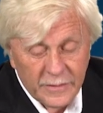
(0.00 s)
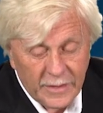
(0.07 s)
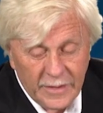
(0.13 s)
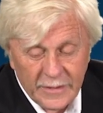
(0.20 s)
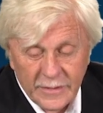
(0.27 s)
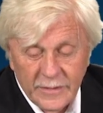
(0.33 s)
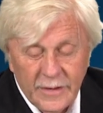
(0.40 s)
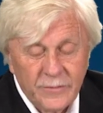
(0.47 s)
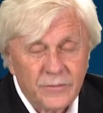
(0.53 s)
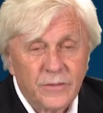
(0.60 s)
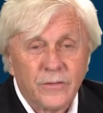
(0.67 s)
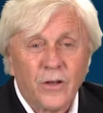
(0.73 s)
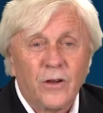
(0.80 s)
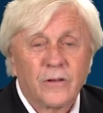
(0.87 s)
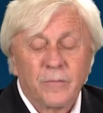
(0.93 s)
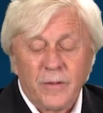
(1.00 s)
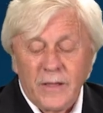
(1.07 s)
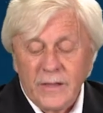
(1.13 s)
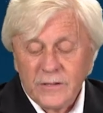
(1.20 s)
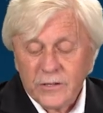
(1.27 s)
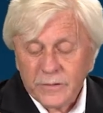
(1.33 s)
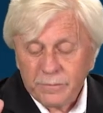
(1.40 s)
He didn't even talk about it.
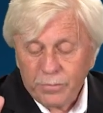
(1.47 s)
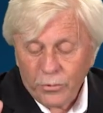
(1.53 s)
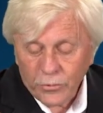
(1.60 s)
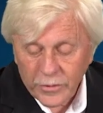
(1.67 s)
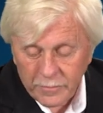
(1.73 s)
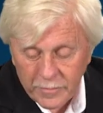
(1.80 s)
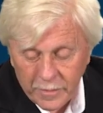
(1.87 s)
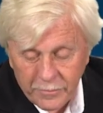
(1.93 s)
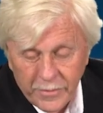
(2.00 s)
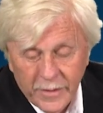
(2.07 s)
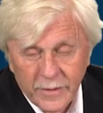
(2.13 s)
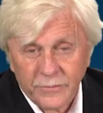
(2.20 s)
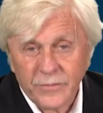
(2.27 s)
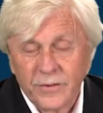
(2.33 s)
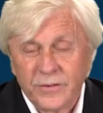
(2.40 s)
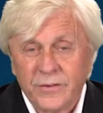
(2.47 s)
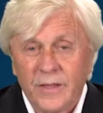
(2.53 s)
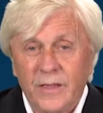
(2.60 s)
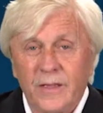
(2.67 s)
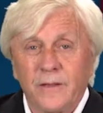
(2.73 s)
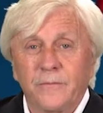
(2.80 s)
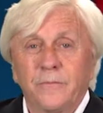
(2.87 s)
He just pulled him up out of the
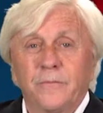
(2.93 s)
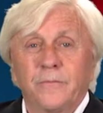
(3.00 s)
sea.